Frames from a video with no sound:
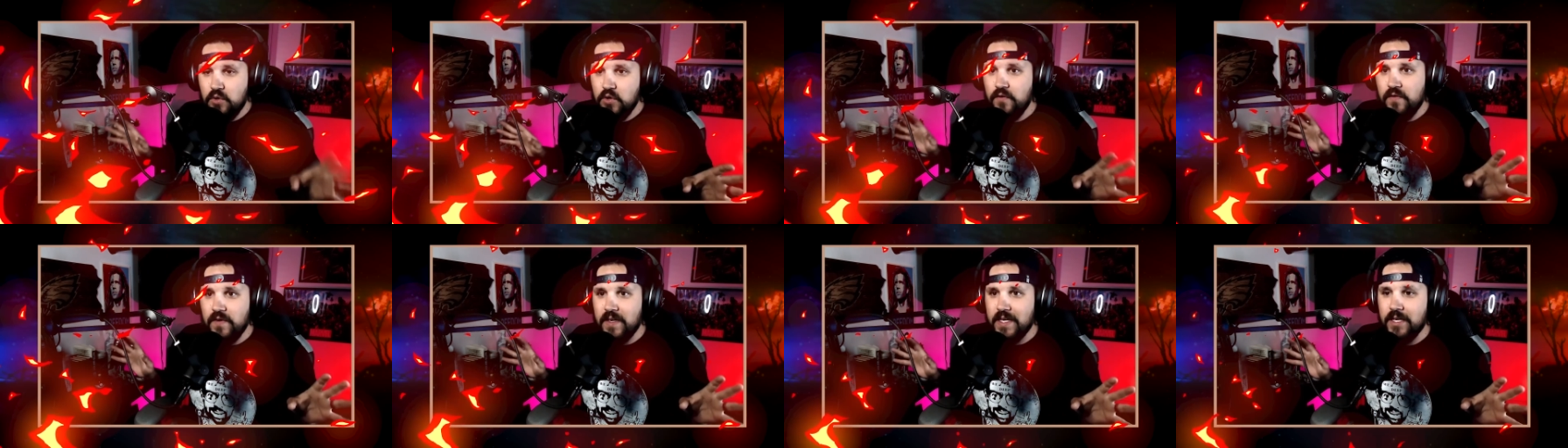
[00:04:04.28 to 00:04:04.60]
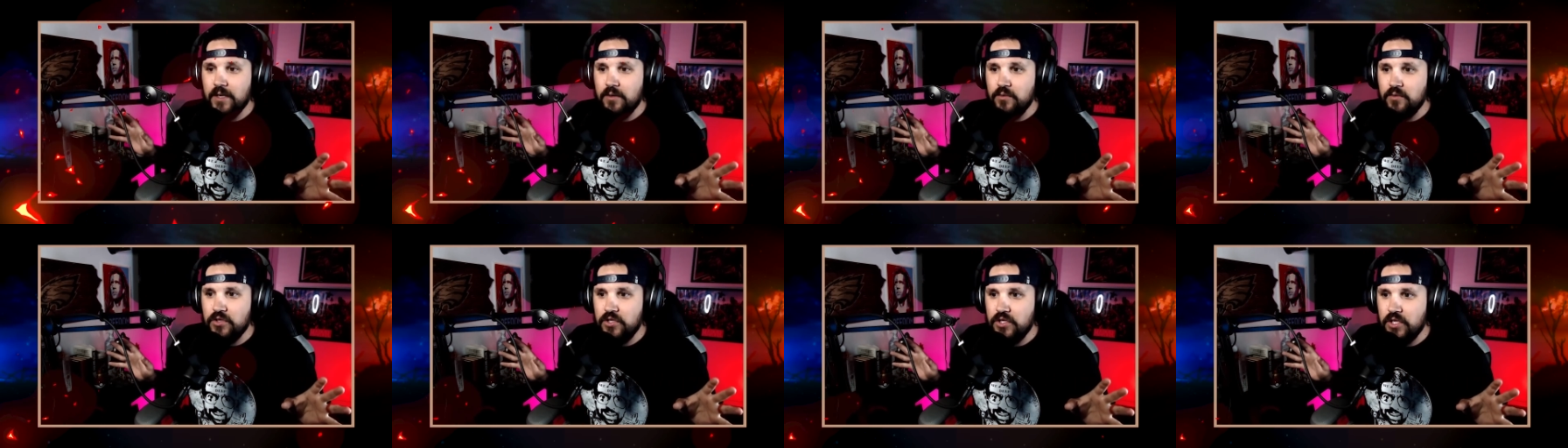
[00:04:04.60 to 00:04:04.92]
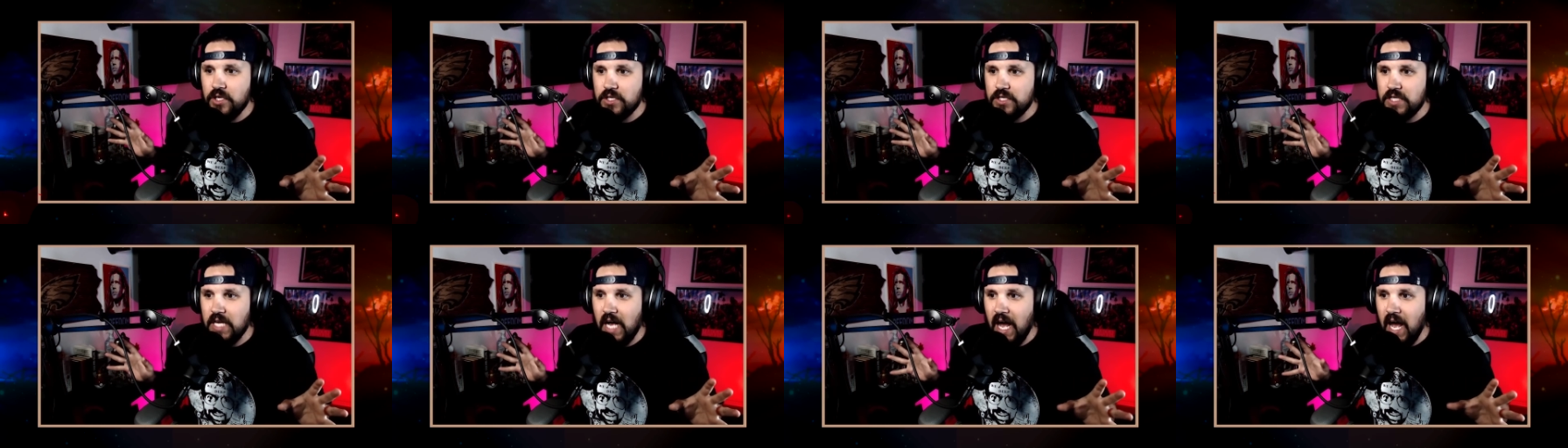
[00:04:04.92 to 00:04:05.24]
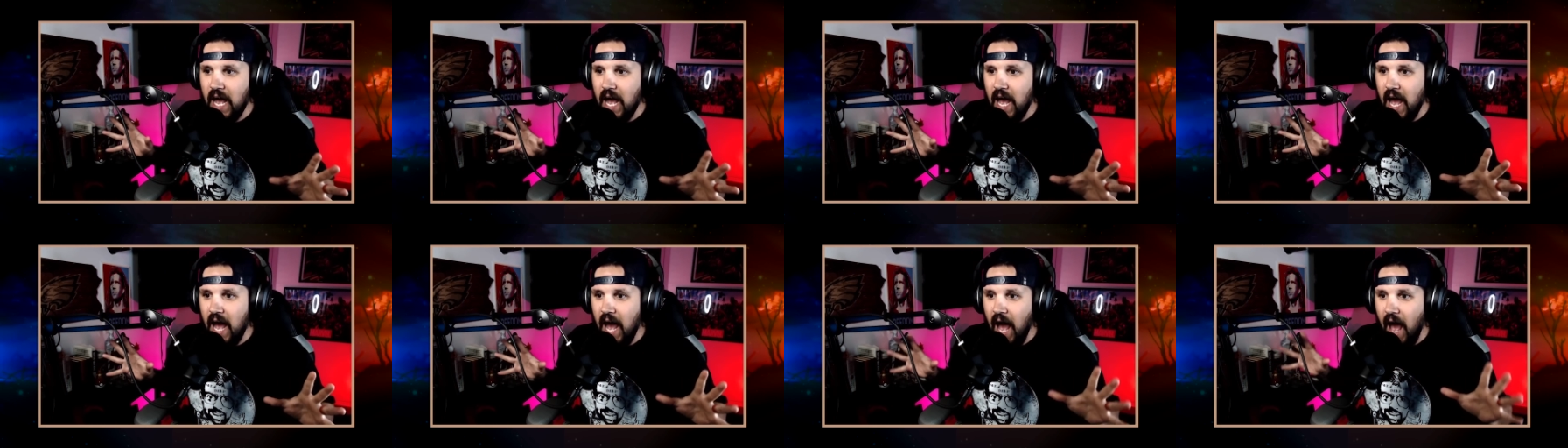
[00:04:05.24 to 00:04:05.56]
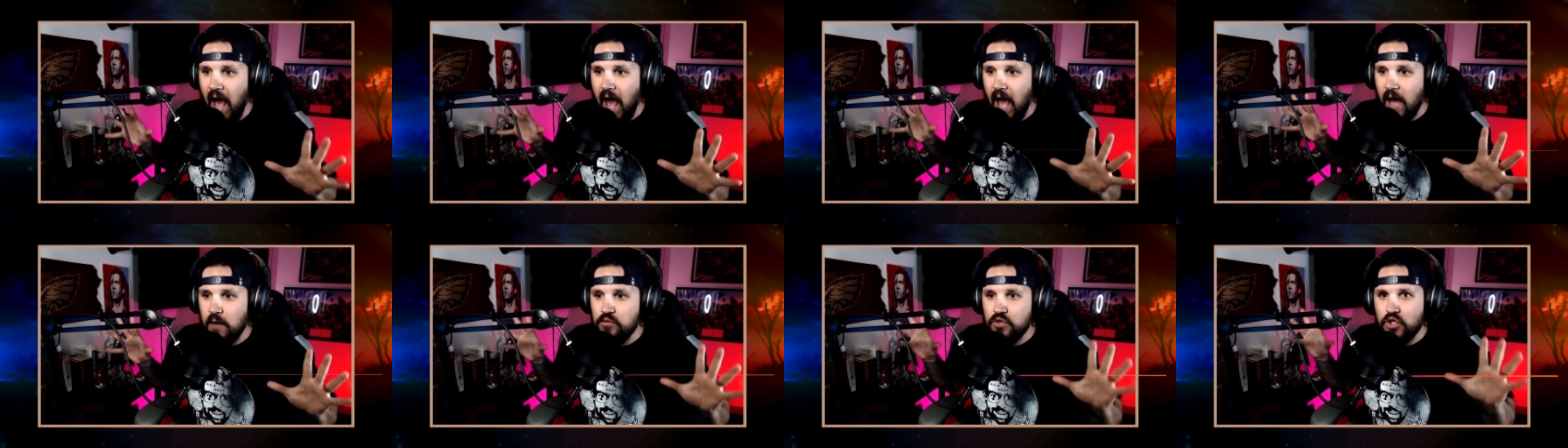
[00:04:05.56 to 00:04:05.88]
movie, it was just I,
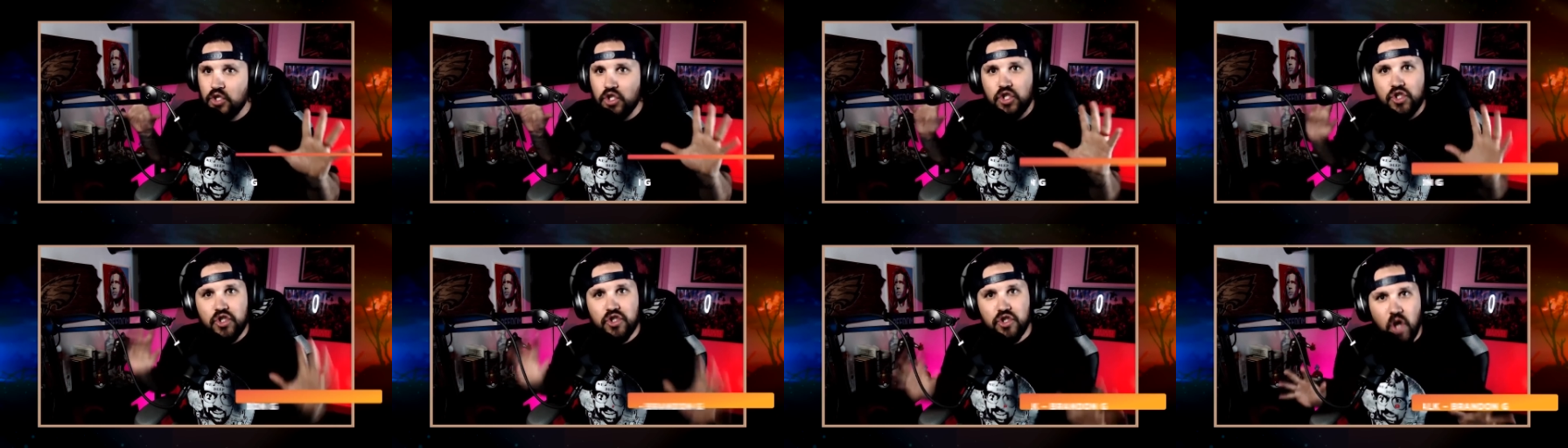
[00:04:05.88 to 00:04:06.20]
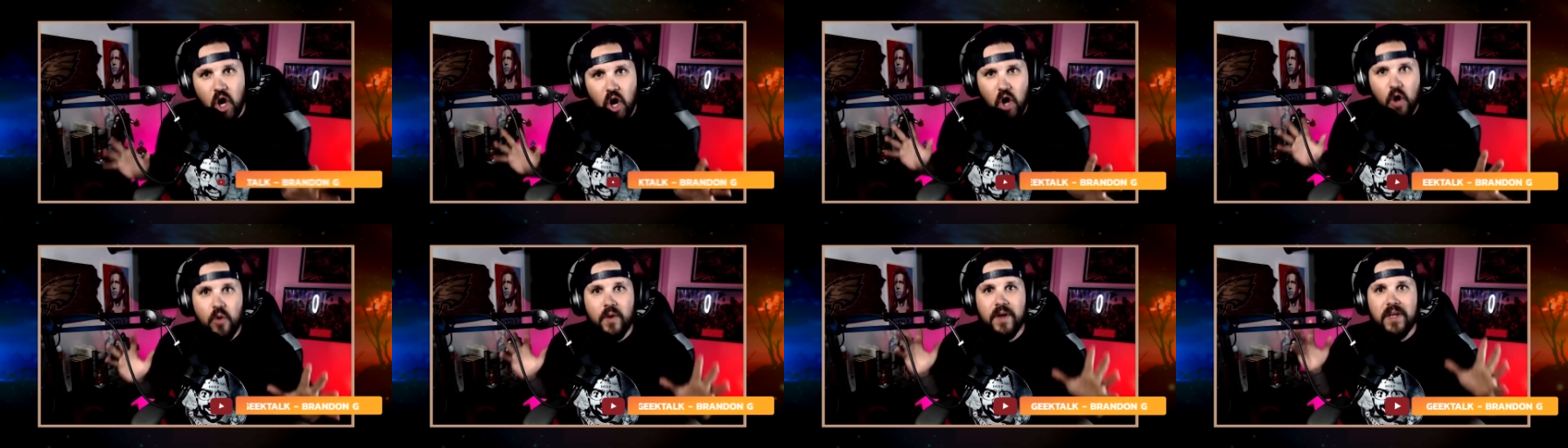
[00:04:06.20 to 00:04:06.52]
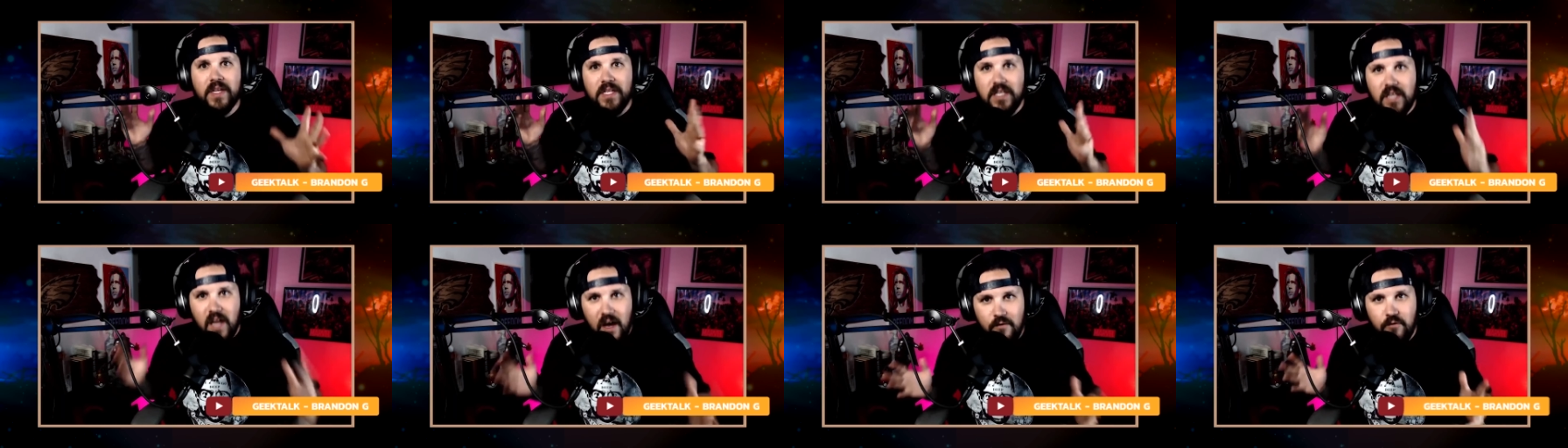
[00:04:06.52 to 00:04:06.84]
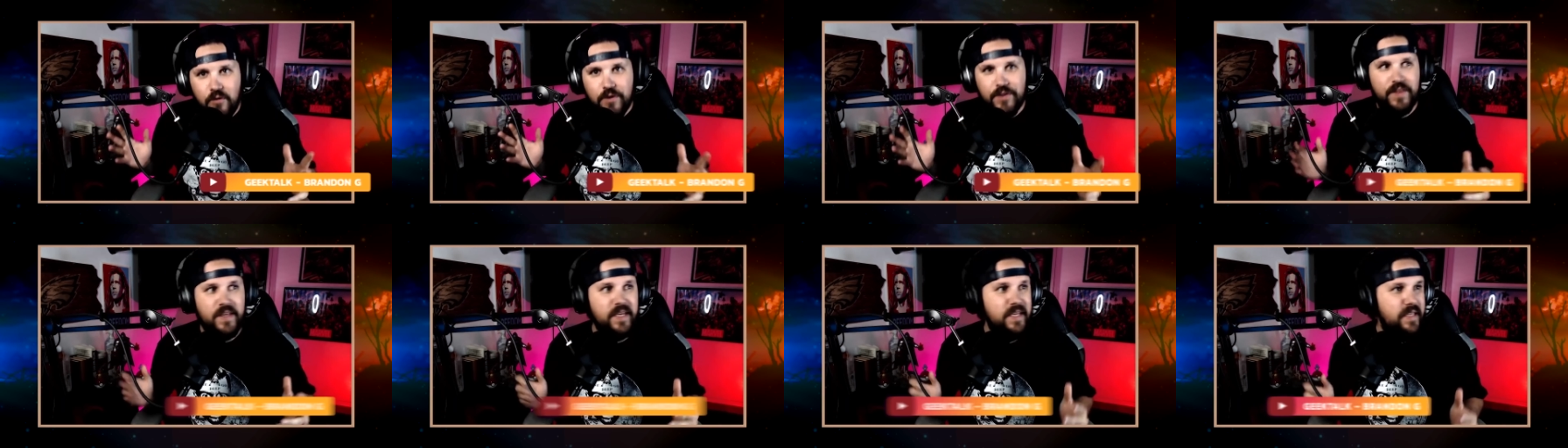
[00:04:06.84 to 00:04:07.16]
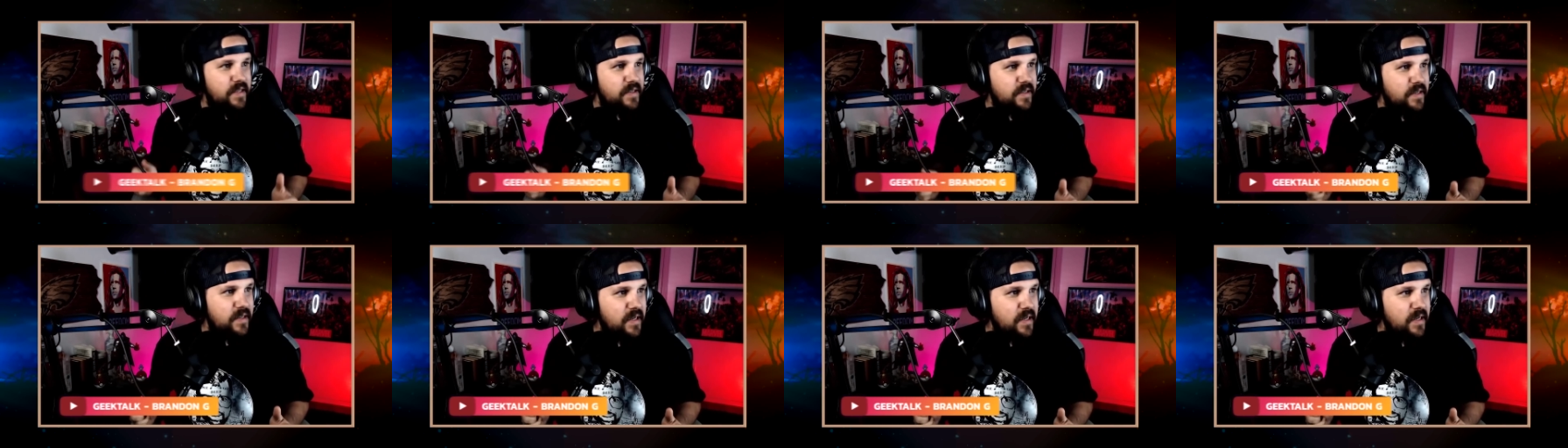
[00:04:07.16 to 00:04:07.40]
I was so in love with it,